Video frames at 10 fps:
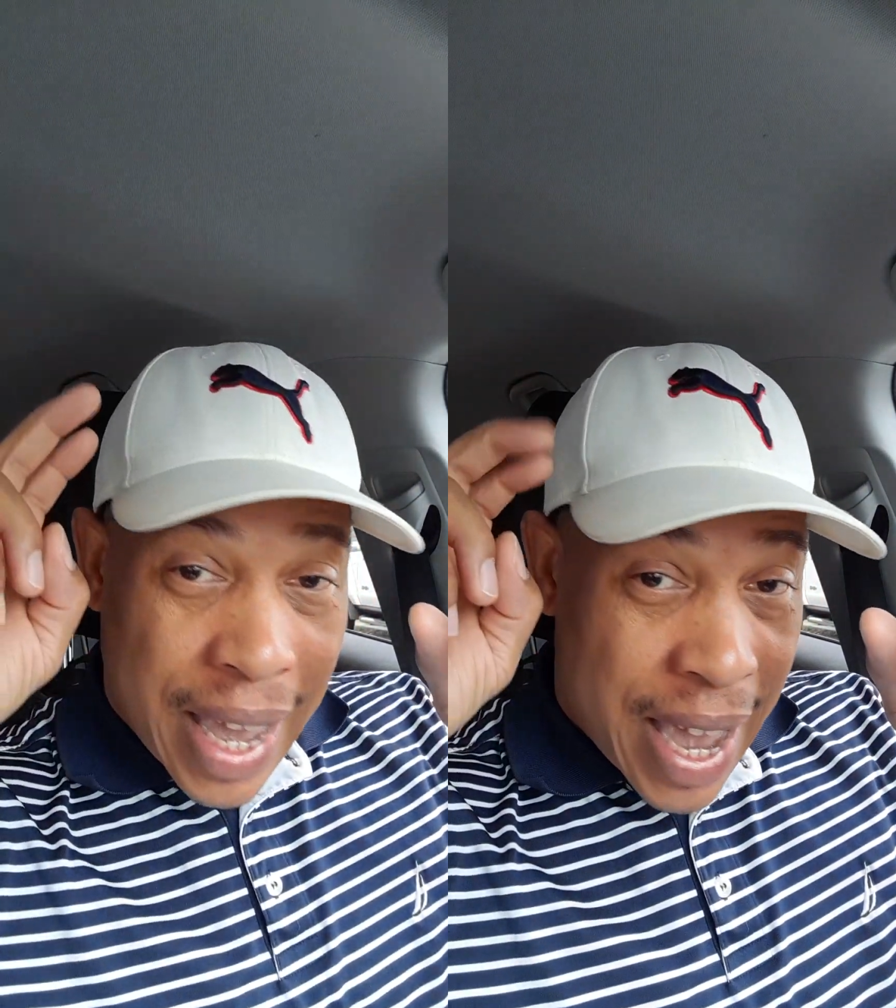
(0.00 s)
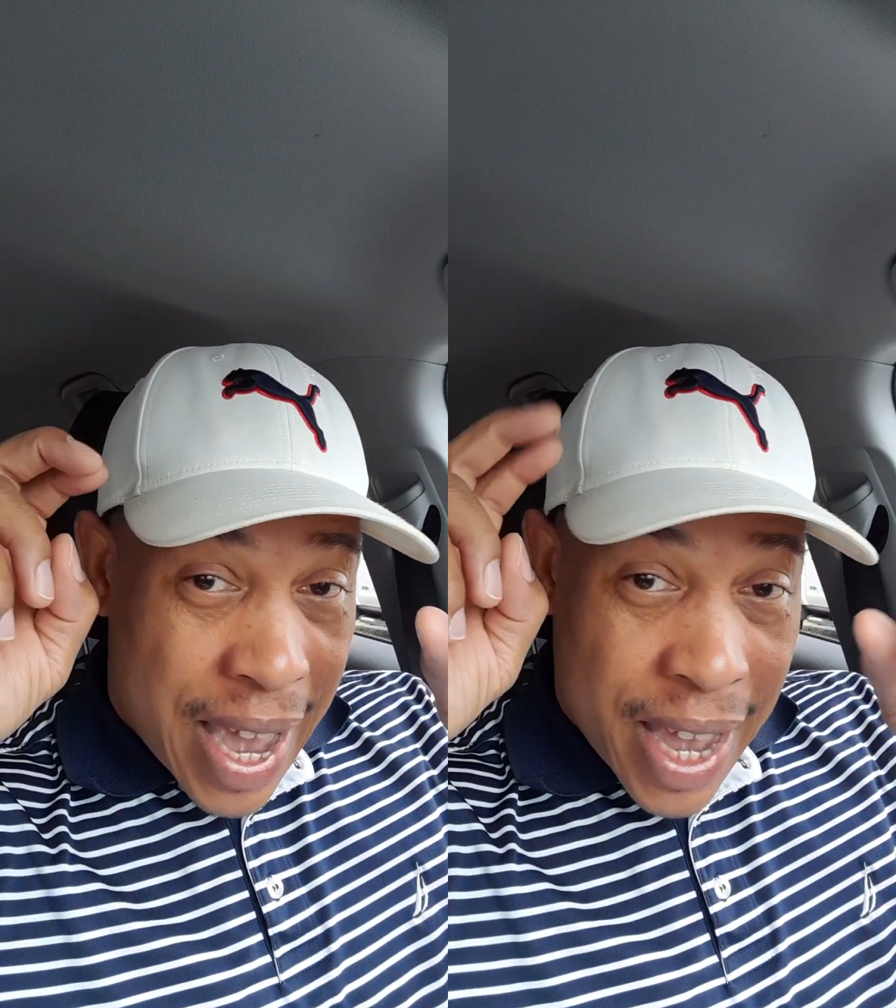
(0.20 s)

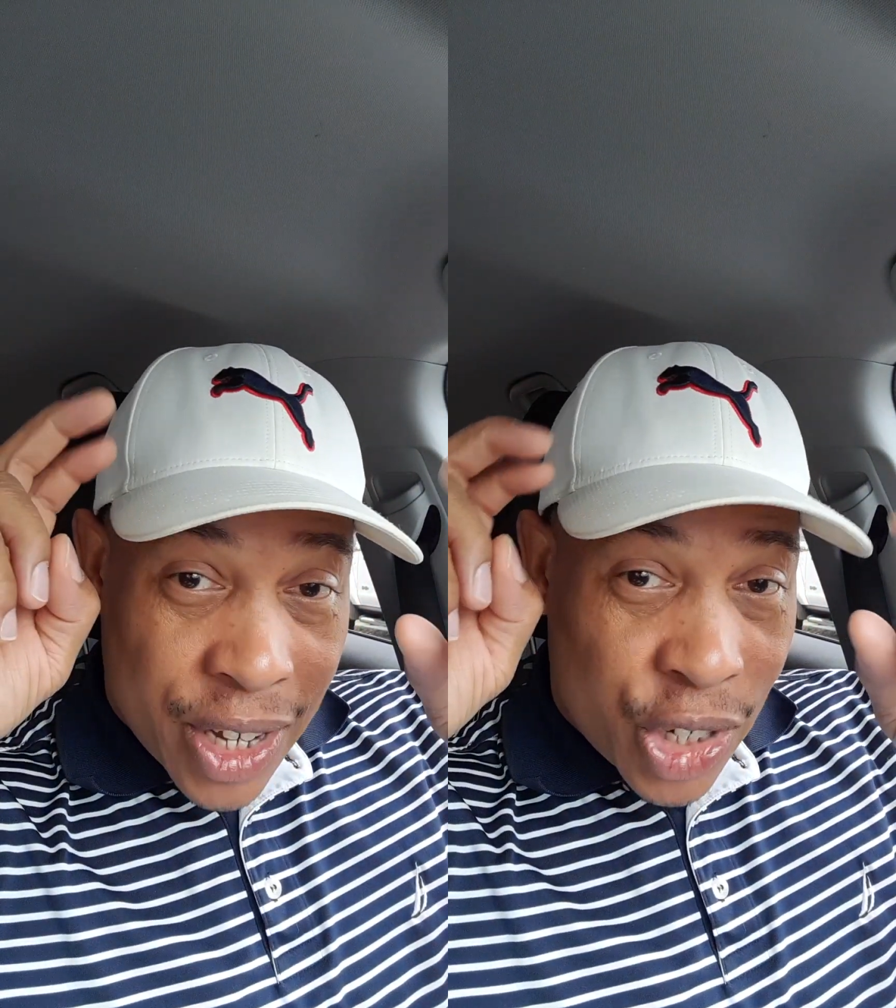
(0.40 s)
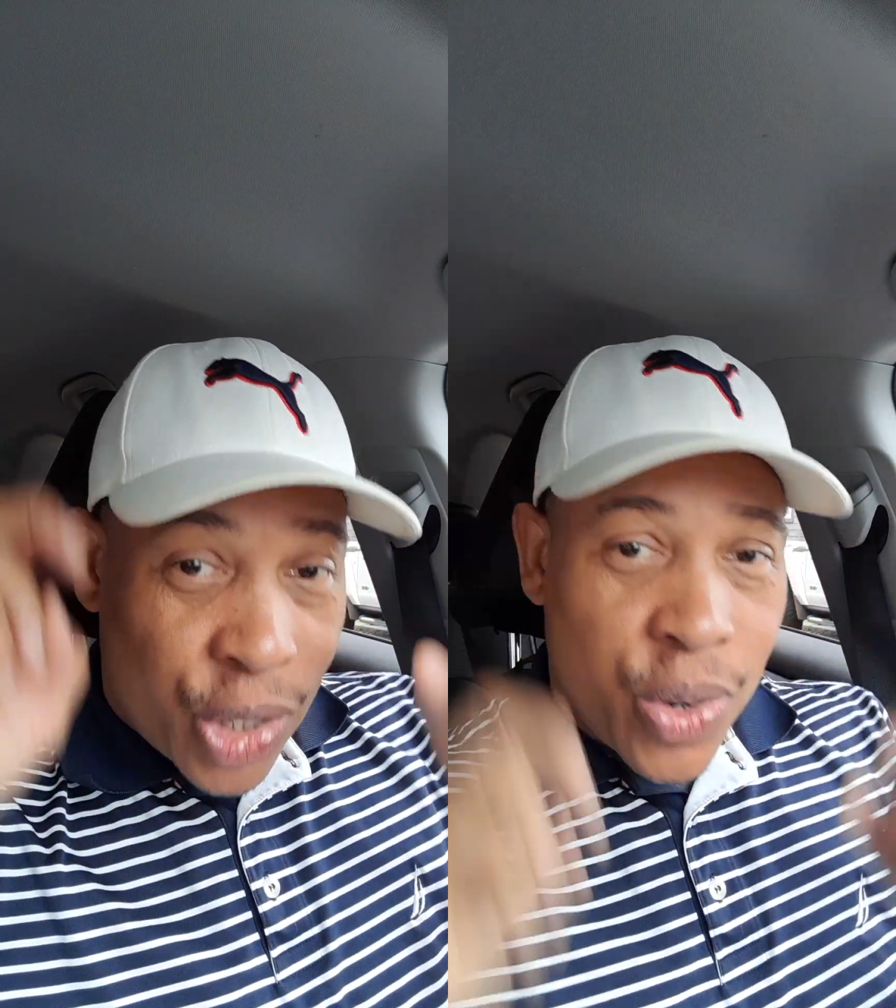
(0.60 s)

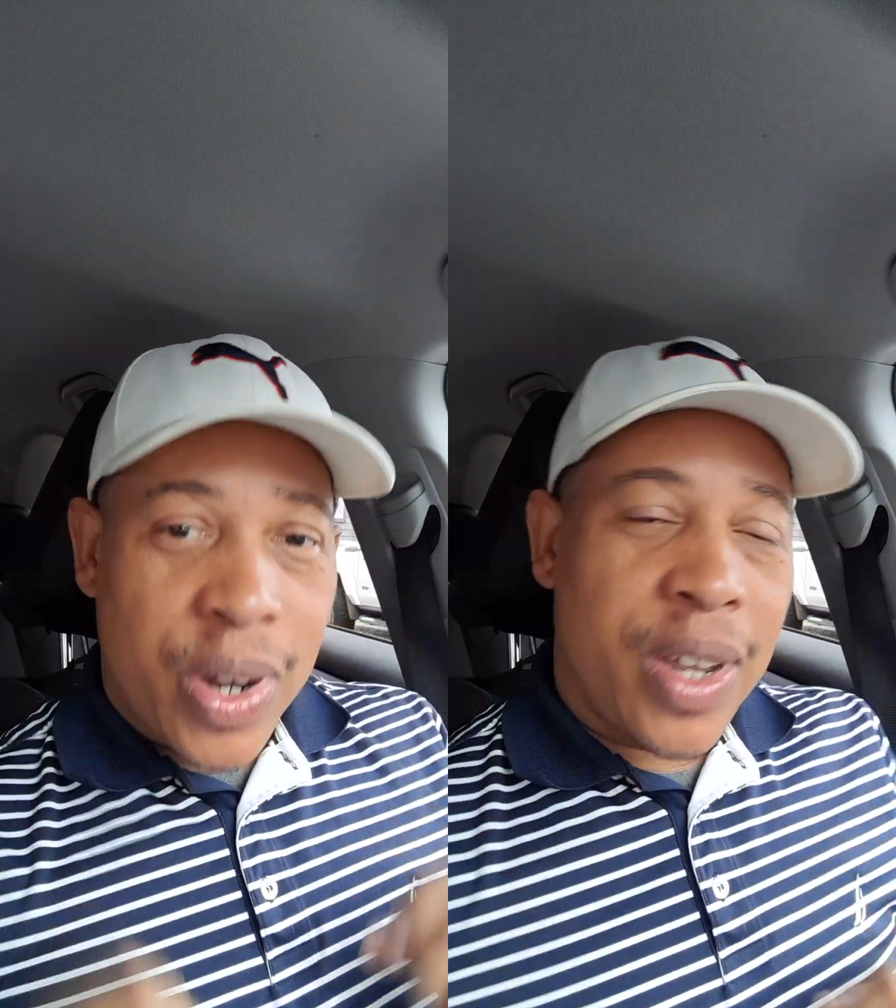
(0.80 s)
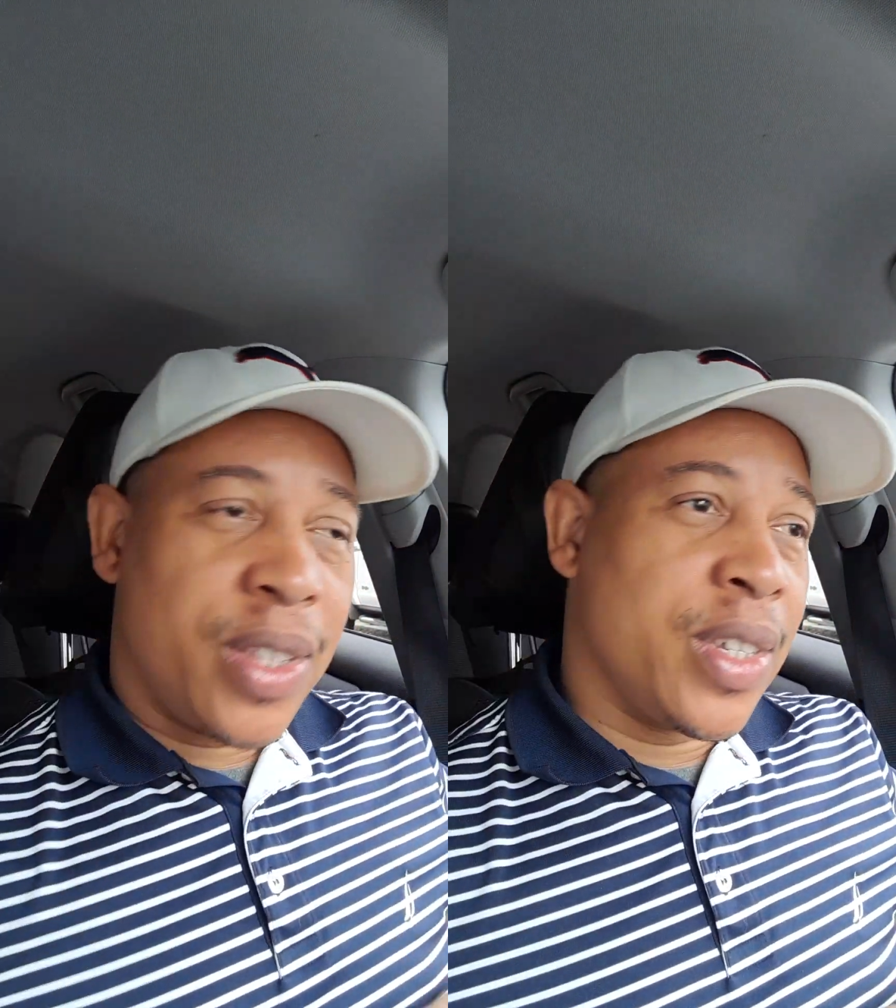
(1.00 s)

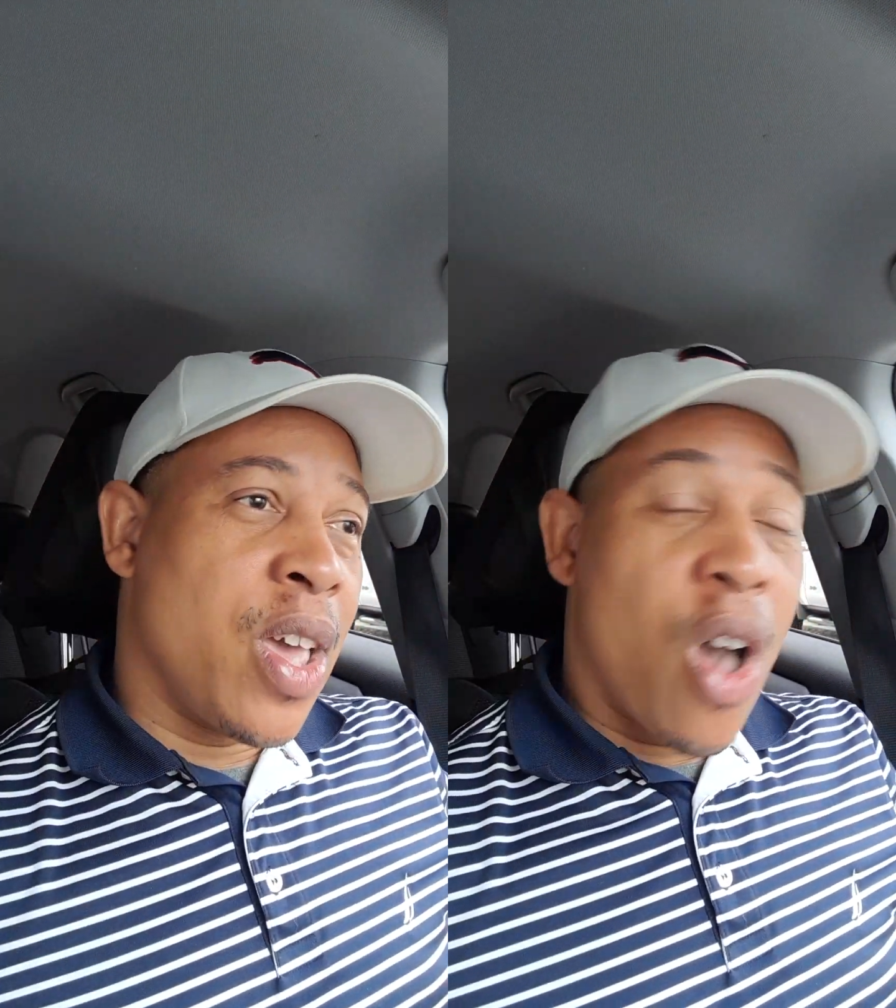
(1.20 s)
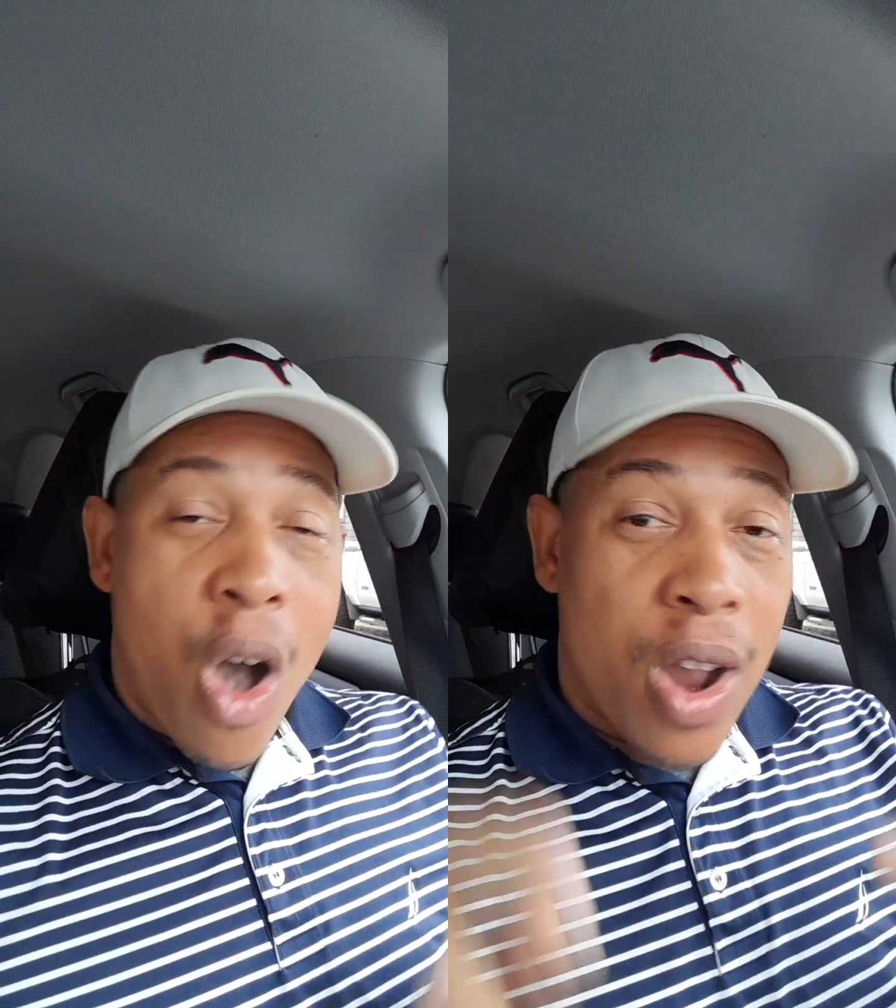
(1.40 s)
insurance
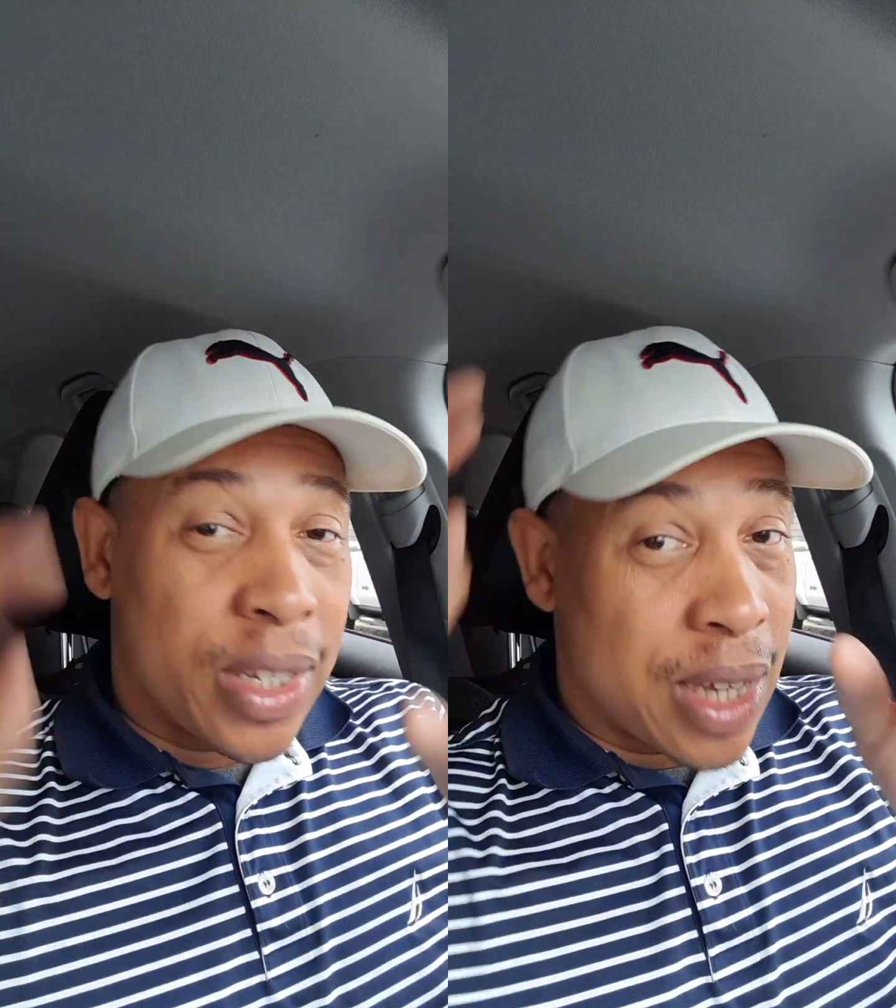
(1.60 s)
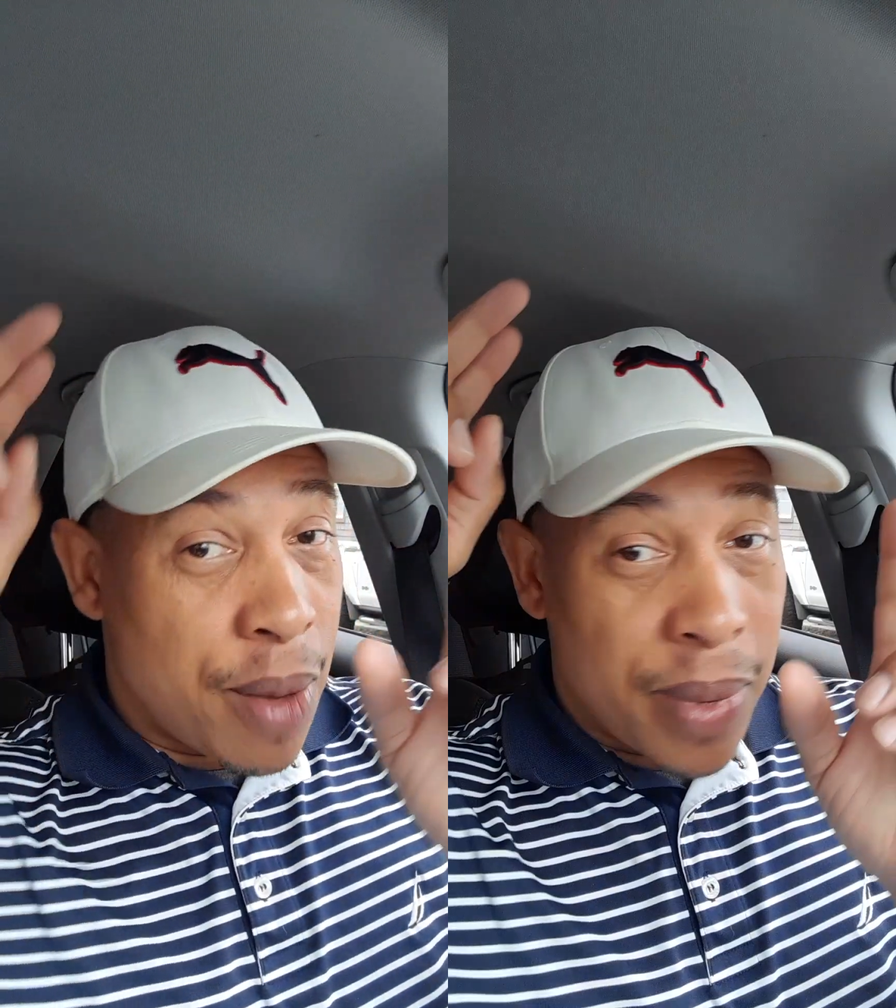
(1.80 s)
or
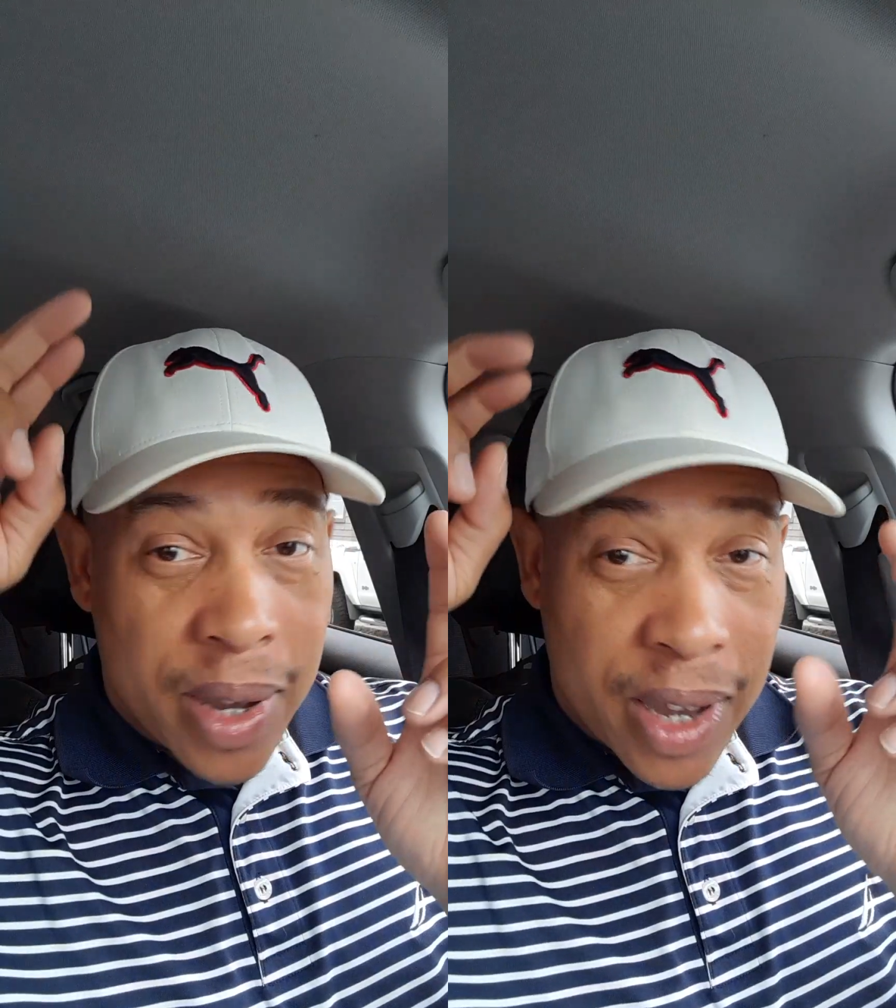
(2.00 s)
some